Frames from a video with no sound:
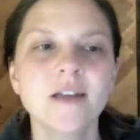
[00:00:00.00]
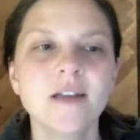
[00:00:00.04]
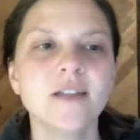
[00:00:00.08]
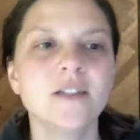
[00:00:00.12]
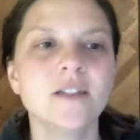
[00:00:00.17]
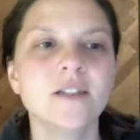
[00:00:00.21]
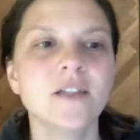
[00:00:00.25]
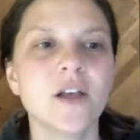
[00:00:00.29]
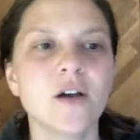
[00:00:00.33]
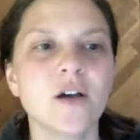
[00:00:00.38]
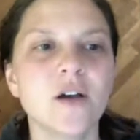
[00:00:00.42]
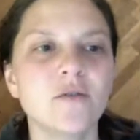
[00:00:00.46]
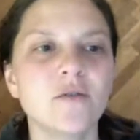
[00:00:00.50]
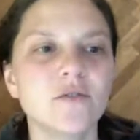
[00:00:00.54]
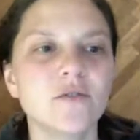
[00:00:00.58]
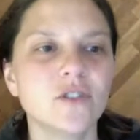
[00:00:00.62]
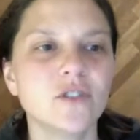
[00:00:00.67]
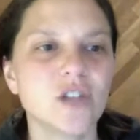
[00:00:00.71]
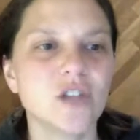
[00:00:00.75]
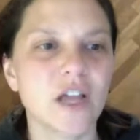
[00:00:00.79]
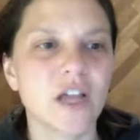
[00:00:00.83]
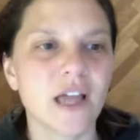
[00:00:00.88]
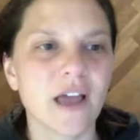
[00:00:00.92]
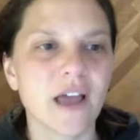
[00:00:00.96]
So
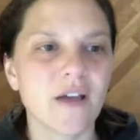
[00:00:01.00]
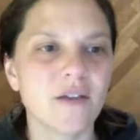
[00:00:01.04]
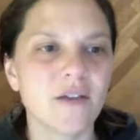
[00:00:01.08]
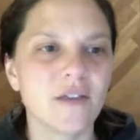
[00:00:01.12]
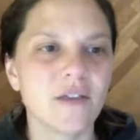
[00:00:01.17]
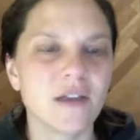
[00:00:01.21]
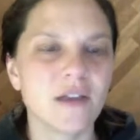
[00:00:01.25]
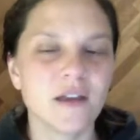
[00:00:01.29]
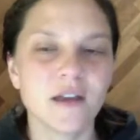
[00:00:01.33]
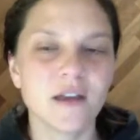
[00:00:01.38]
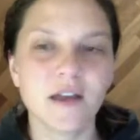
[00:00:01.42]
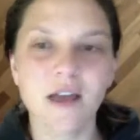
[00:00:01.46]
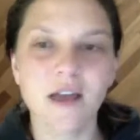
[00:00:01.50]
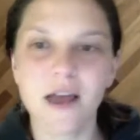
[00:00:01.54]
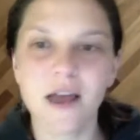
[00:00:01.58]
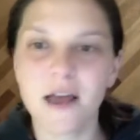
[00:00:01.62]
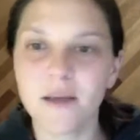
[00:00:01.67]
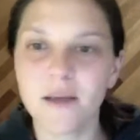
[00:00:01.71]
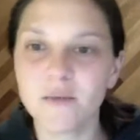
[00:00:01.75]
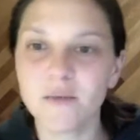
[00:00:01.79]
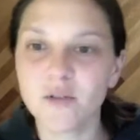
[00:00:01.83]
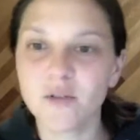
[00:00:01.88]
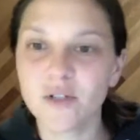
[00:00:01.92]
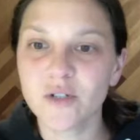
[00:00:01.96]
check out the
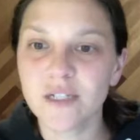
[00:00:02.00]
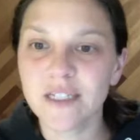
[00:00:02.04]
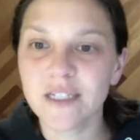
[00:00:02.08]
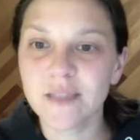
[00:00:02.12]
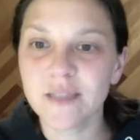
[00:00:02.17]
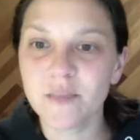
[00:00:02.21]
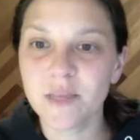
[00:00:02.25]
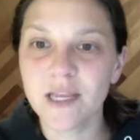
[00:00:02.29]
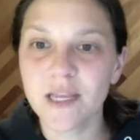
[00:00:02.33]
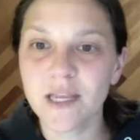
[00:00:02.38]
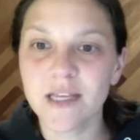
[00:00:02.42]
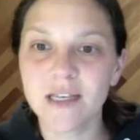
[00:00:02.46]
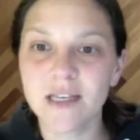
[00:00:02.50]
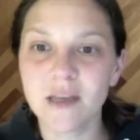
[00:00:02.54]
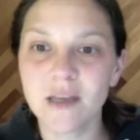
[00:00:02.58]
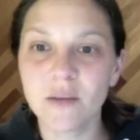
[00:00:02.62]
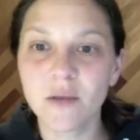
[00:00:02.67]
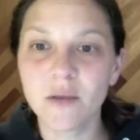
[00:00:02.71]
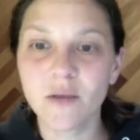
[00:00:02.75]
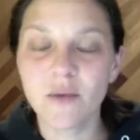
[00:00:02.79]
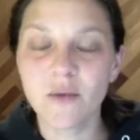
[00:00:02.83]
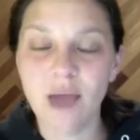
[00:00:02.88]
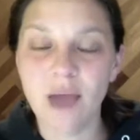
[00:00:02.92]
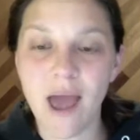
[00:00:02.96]
Trees
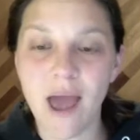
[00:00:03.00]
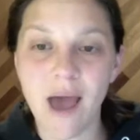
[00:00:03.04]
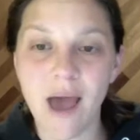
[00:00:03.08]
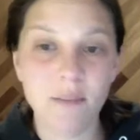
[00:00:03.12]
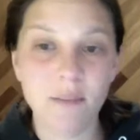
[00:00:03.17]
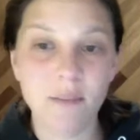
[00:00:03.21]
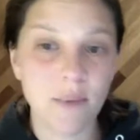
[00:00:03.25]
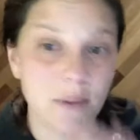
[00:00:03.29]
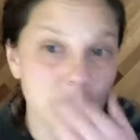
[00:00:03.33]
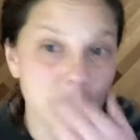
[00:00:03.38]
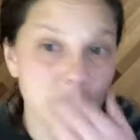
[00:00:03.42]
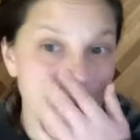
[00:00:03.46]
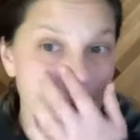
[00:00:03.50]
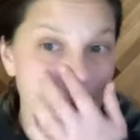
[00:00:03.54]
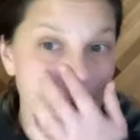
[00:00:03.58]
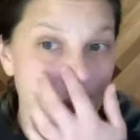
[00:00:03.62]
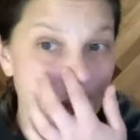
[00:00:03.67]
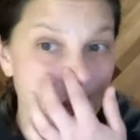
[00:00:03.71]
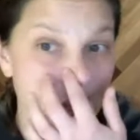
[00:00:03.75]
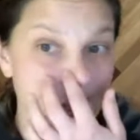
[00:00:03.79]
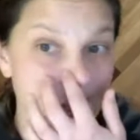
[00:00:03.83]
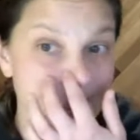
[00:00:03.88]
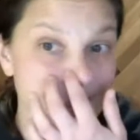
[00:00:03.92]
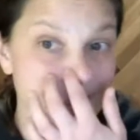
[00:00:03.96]
PNW app.
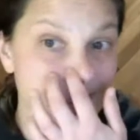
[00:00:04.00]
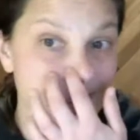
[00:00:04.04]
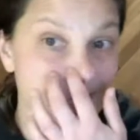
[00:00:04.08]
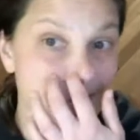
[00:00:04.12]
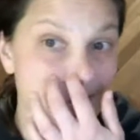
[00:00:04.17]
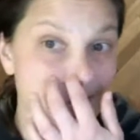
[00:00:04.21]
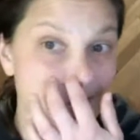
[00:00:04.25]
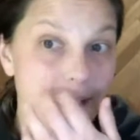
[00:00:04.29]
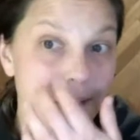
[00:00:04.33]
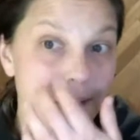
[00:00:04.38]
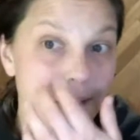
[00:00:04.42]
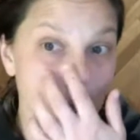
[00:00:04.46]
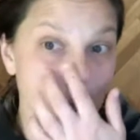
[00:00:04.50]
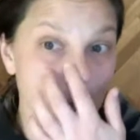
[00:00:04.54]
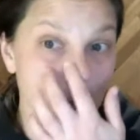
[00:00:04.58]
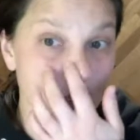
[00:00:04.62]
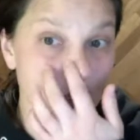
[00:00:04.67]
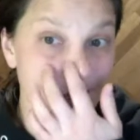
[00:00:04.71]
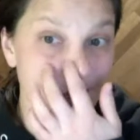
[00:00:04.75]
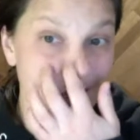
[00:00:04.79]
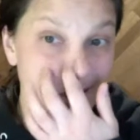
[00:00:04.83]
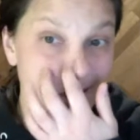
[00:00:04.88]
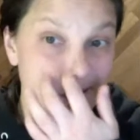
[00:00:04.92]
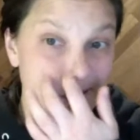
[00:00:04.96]
And
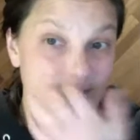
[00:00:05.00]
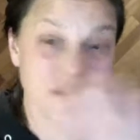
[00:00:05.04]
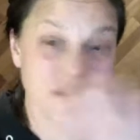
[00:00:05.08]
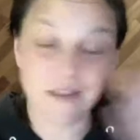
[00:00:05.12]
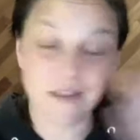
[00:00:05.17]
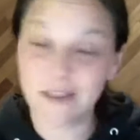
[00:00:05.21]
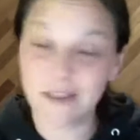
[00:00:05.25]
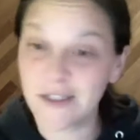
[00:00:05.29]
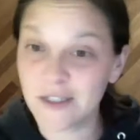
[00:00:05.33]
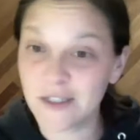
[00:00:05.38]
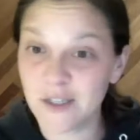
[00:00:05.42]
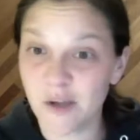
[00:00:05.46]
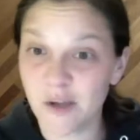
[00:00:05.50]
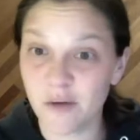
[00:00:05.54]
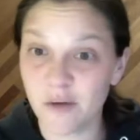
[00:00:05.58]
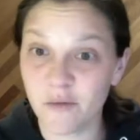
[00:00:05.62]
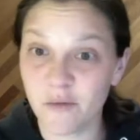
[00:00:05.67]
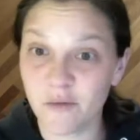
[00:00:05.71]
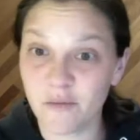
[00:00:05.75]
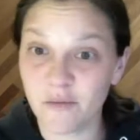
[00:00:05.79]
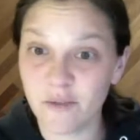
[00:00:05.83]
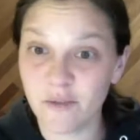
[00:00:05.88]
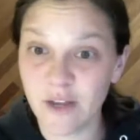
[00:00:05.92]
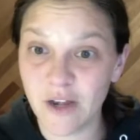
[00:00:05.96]

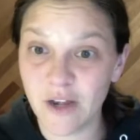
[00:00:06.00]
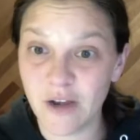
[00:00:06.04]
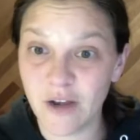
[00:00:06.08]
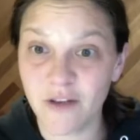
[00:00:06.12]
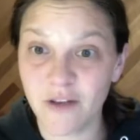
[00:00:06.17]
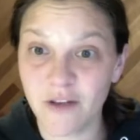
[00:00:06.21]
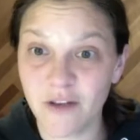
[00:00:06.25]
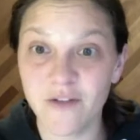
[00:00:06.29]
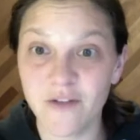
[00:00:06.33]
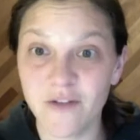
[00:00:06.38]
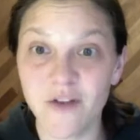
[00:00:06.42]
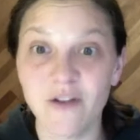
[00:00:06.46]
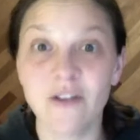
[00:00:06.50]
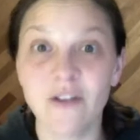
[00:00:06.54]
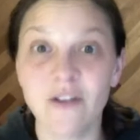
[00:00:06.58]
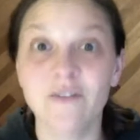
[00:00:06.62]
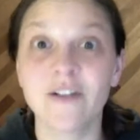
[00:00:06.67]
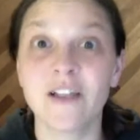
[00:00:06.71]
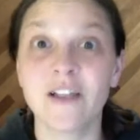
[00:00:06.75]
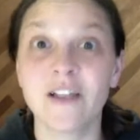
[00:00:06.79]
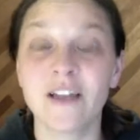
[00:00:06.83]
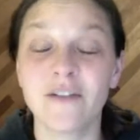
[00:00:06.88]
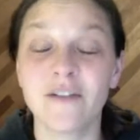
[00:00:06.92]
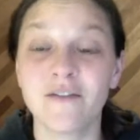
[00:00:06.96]
so, if you don't have
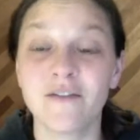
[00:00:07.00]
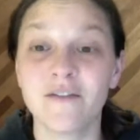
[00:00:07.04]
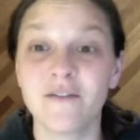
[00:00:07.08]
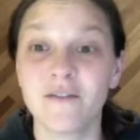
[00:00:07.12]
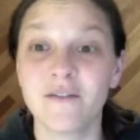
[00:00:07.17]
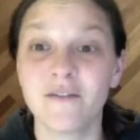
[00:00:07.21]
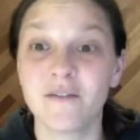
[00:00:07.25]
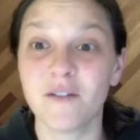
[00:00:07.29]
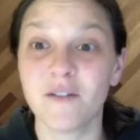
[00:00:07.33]
Cliff